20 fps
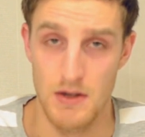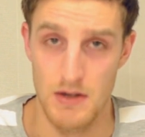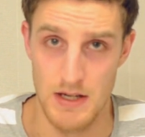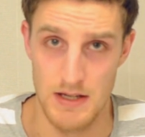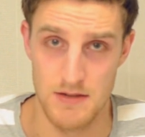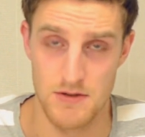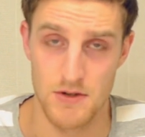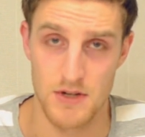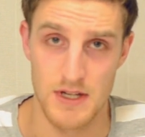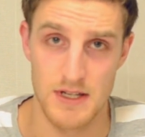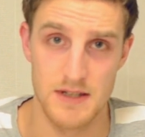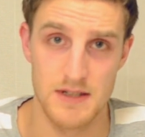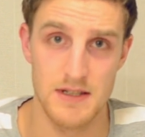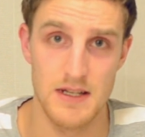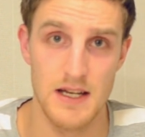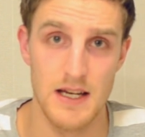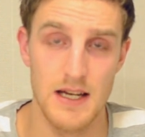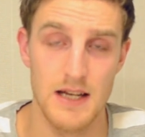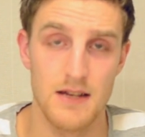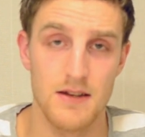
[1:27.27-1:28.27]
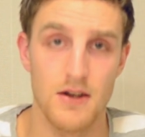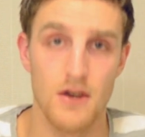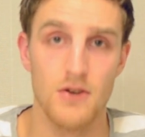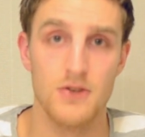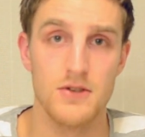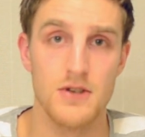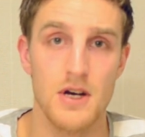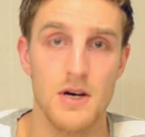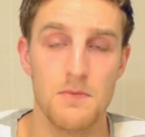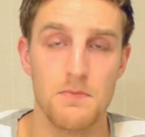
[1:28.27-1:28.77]
as you can see, it
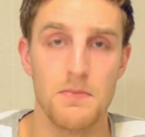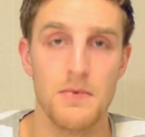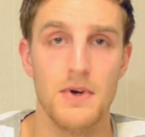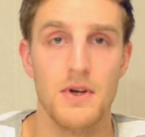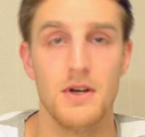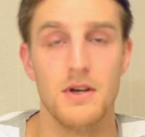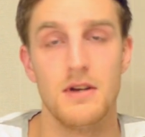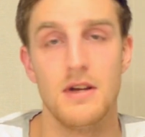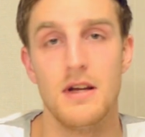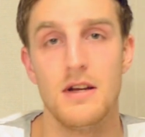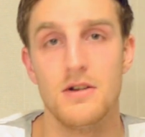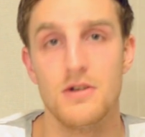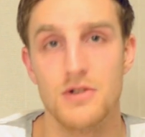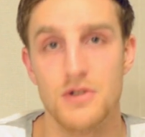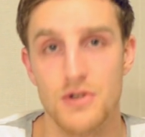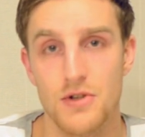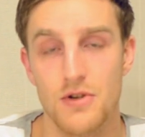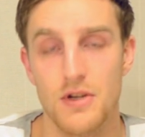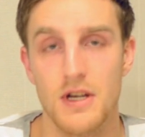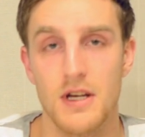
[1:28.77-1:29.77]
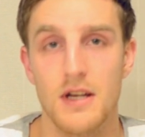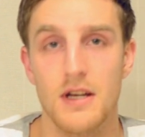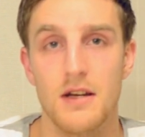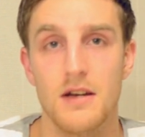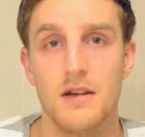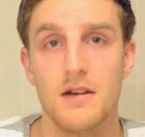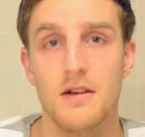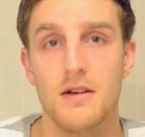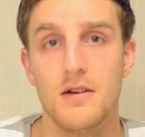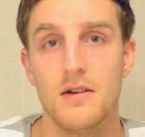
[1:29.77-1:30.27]
goes up, and then you're shooting in